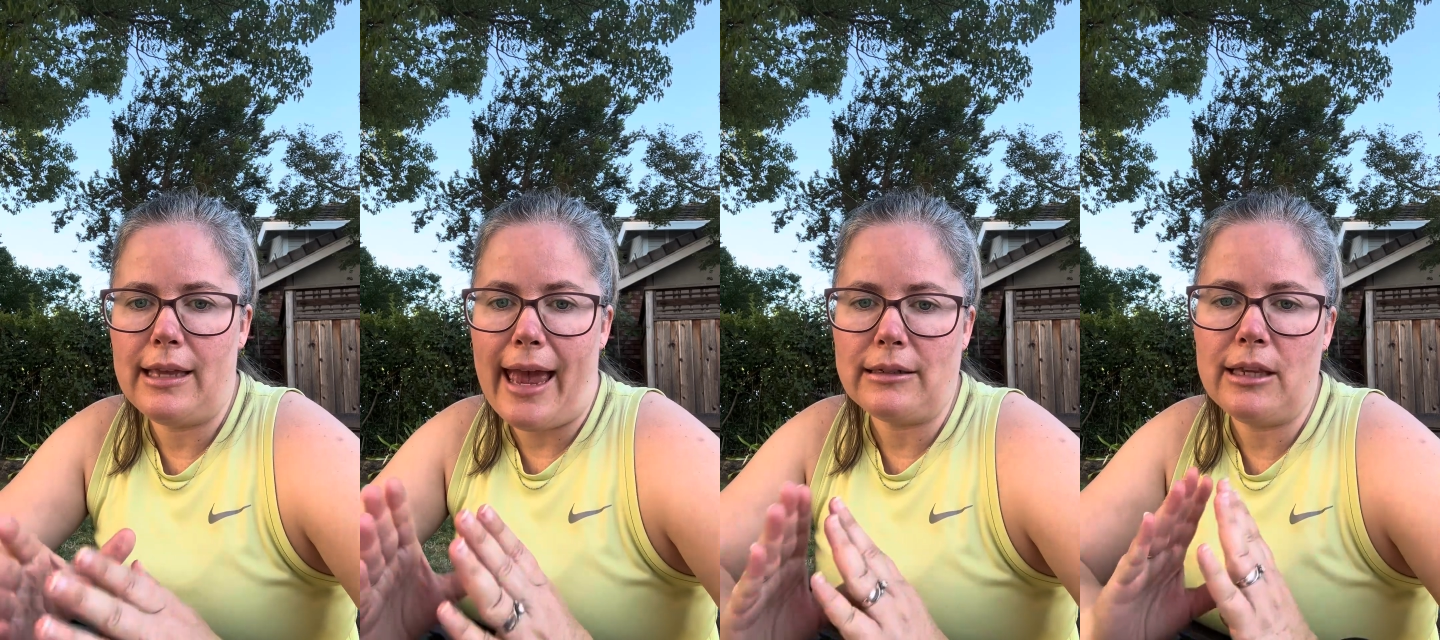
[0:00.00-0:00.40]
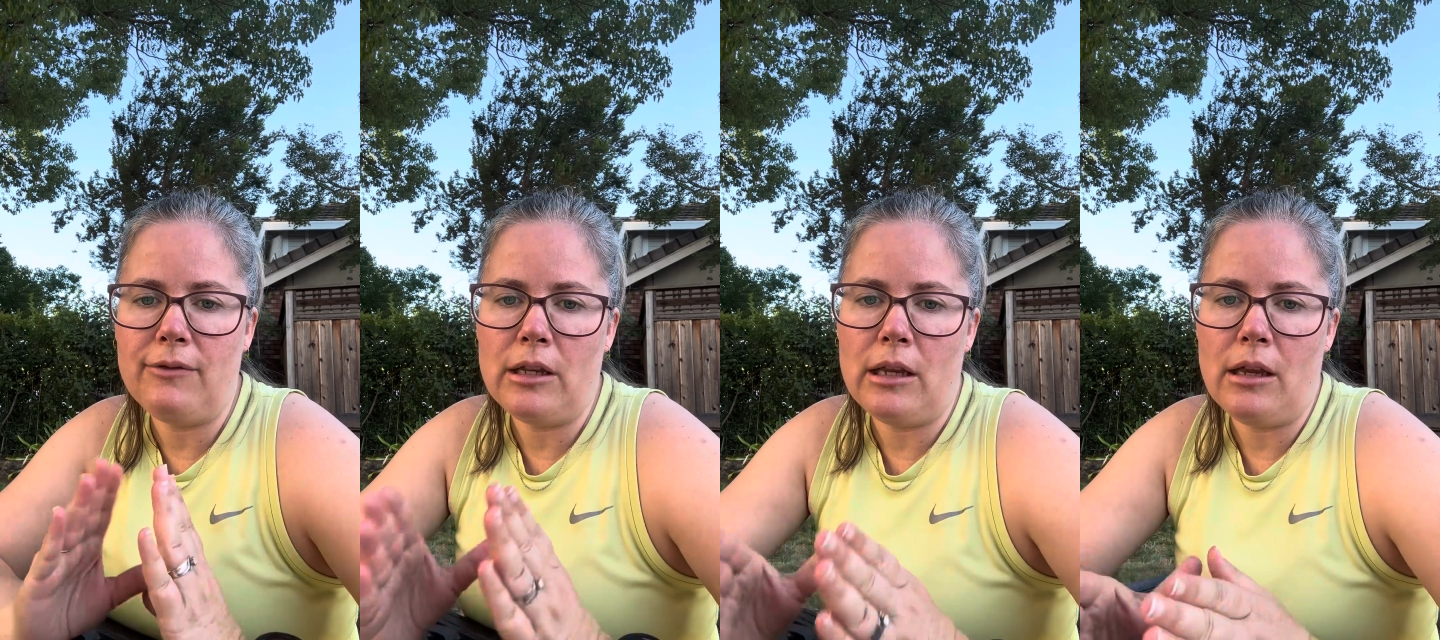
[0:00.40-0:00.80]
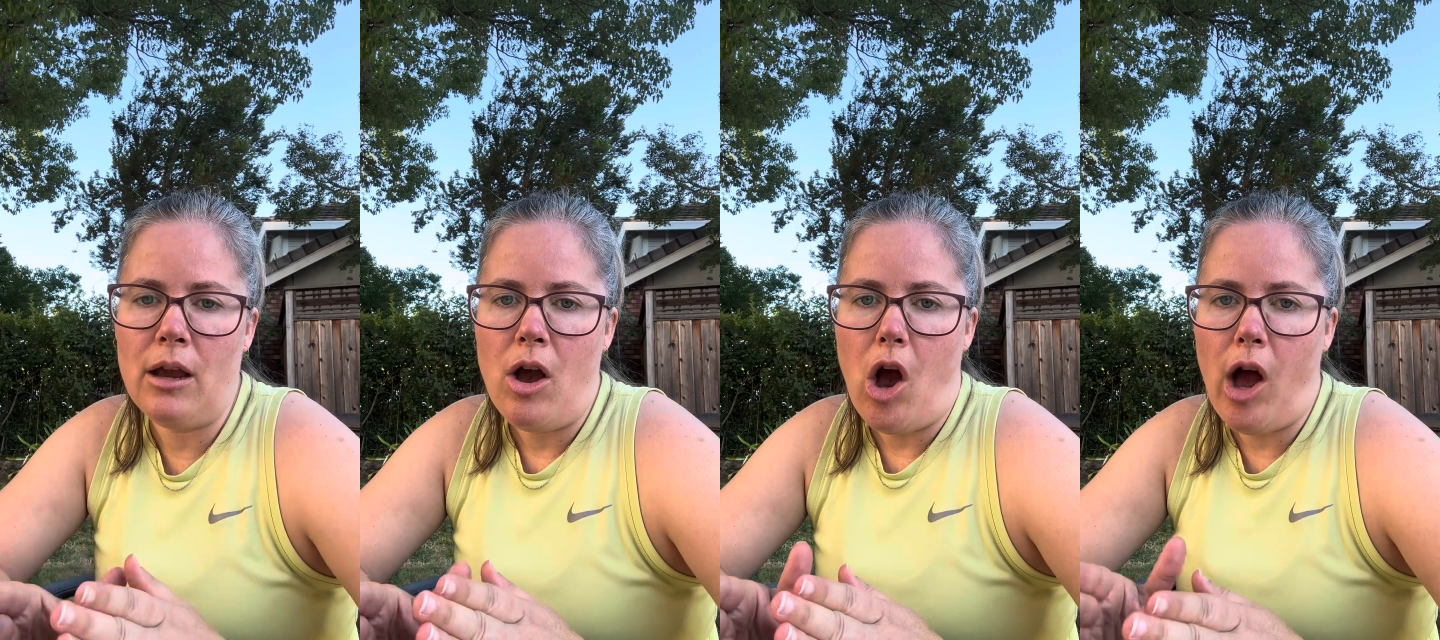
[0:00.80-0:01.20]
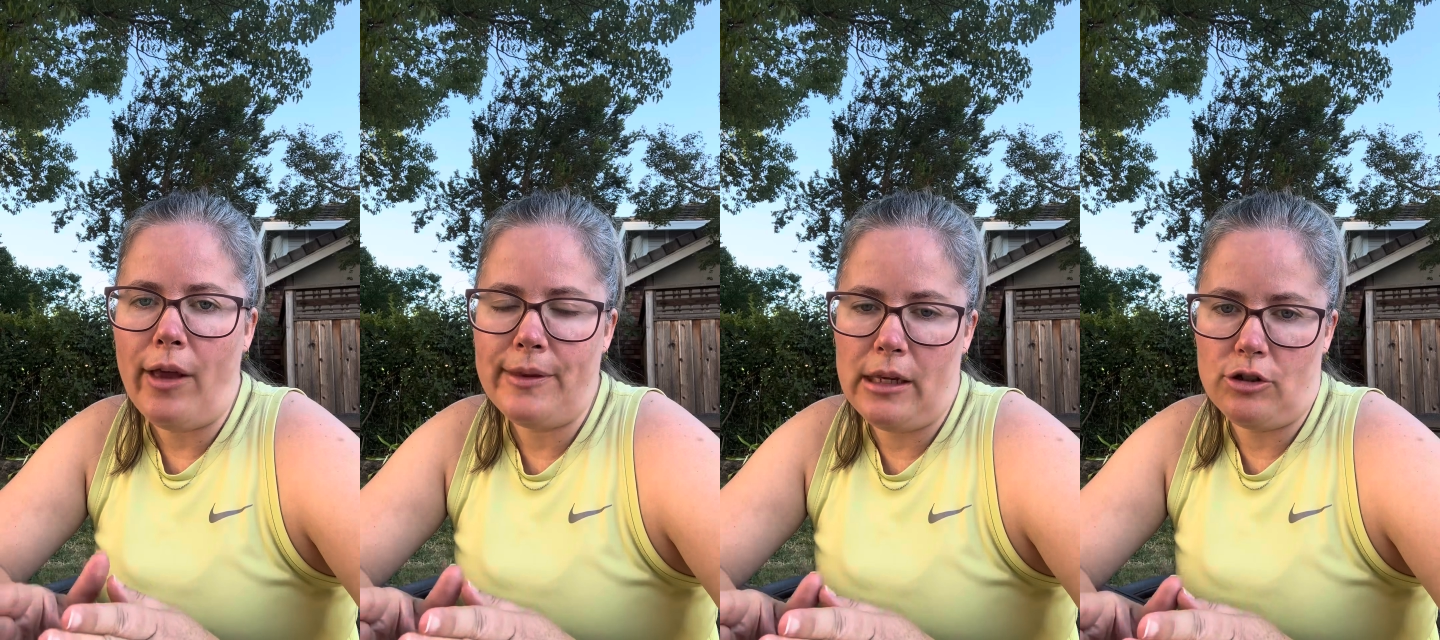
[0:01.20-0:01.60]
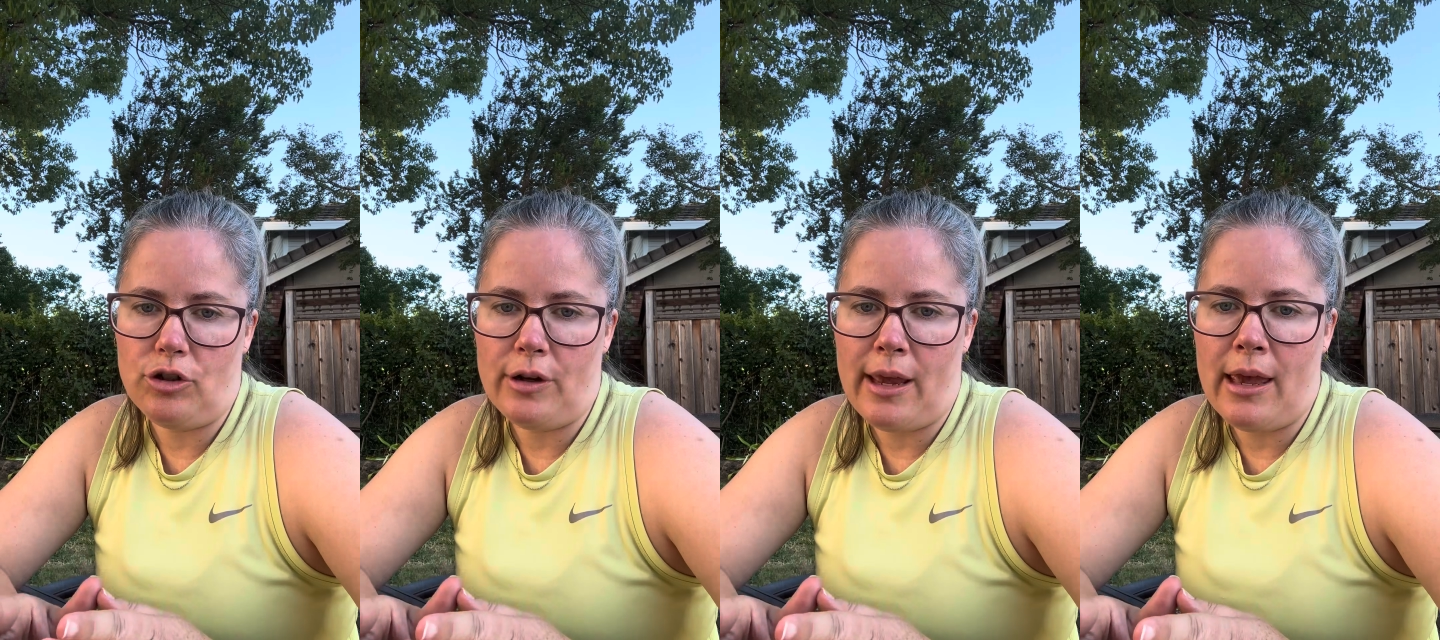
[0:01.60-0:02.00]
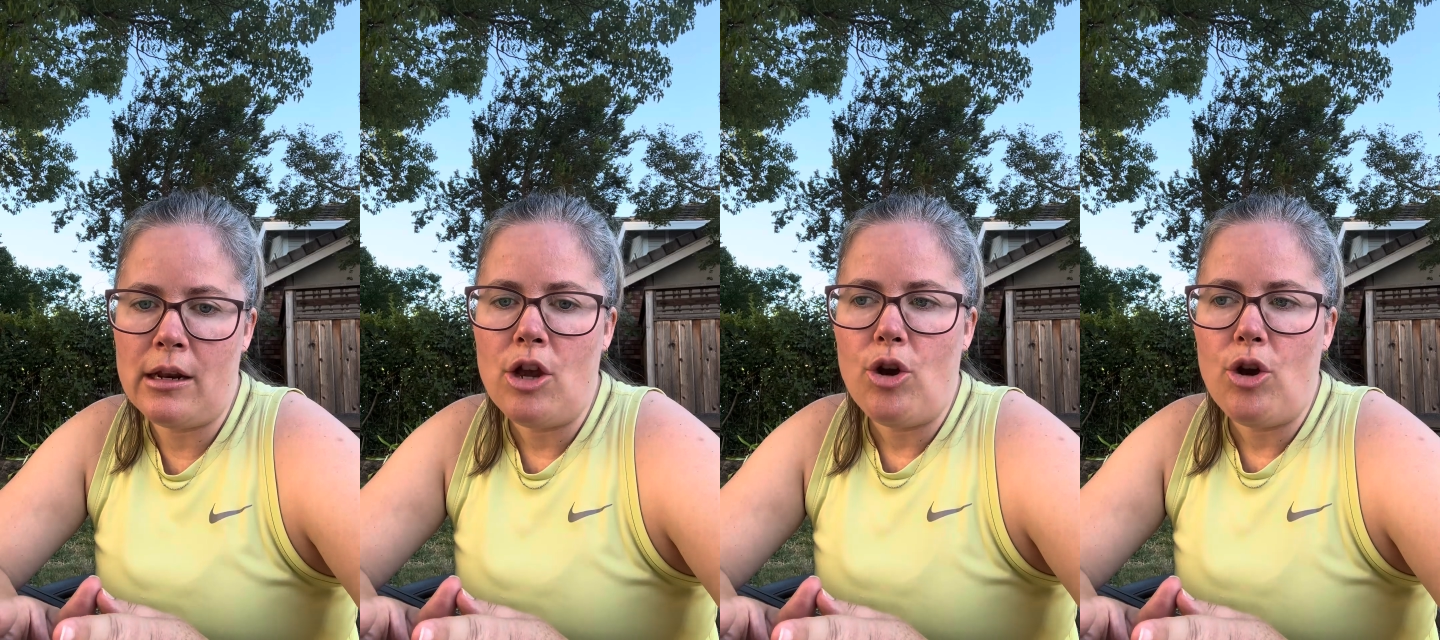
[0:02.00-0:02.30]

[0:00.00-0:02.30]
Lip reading: activity on the internet